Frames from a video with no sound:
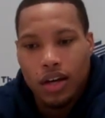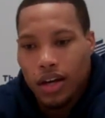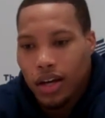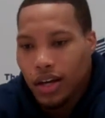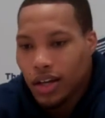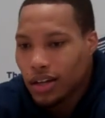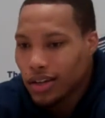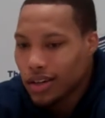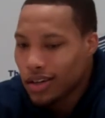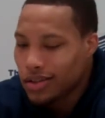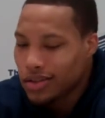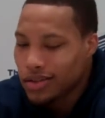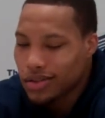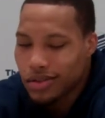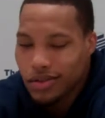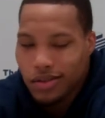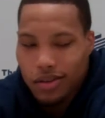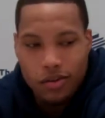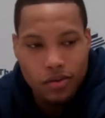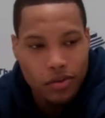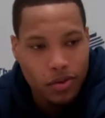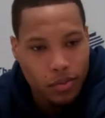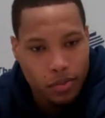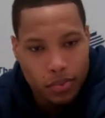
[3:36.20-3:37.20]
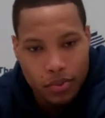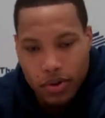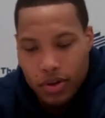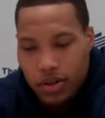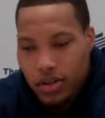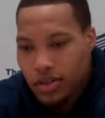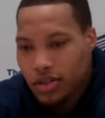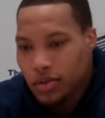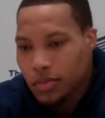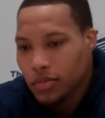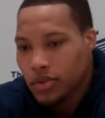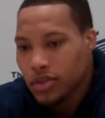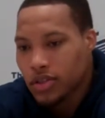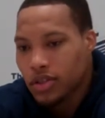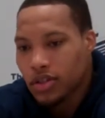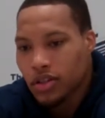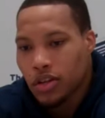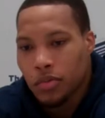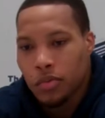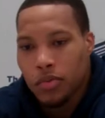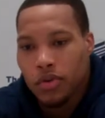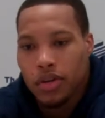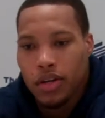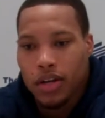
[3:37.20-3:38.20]
And it's so important to
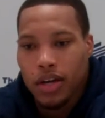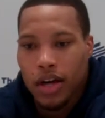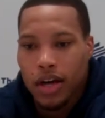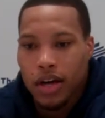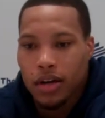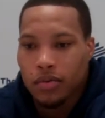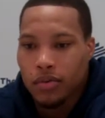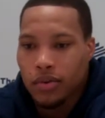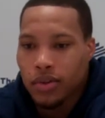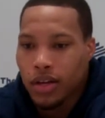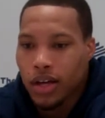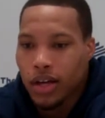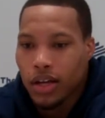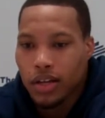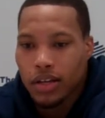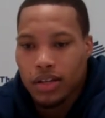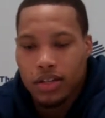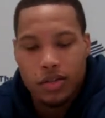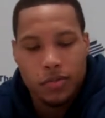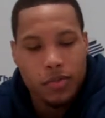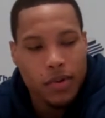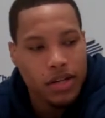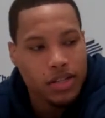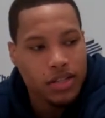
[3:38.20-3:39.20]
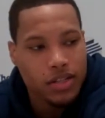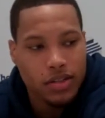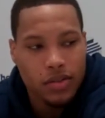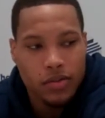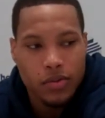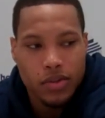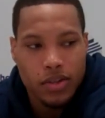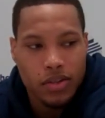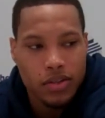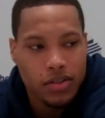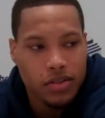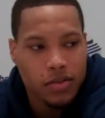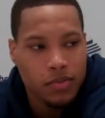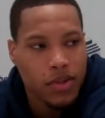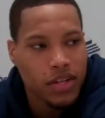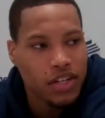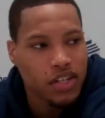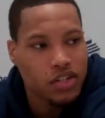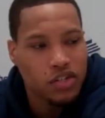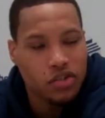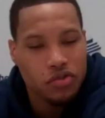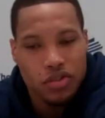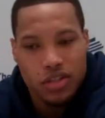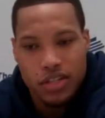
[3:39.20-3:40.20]
communicate when they, especially with as many
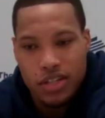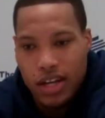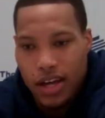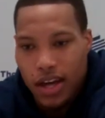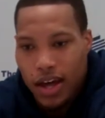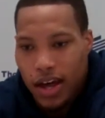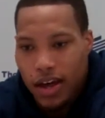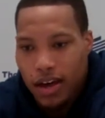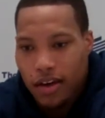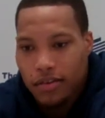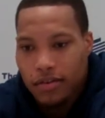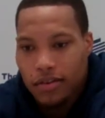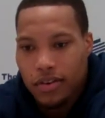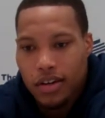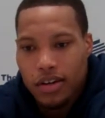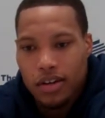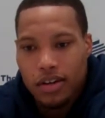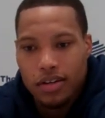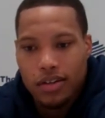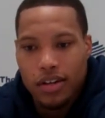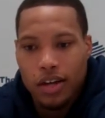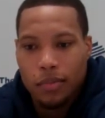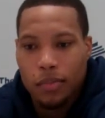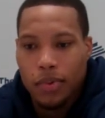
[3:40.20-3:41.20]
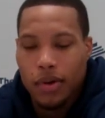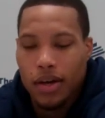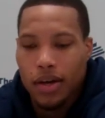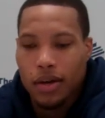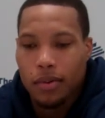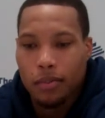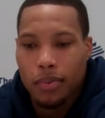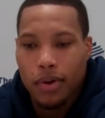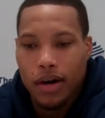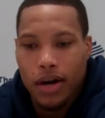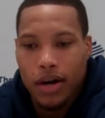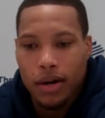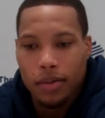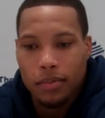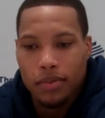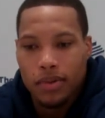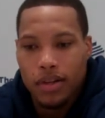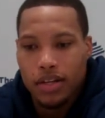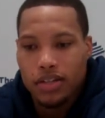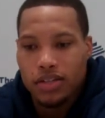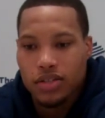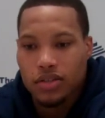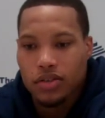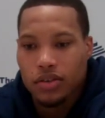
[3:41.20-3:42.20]
shooters they have, they pick and pop,
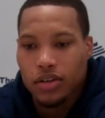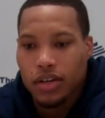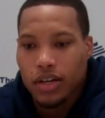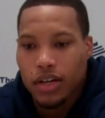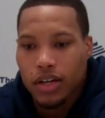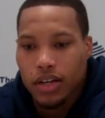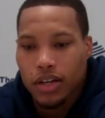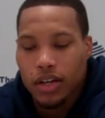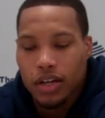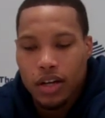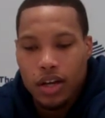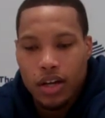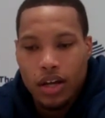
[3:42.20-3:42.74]
they screen,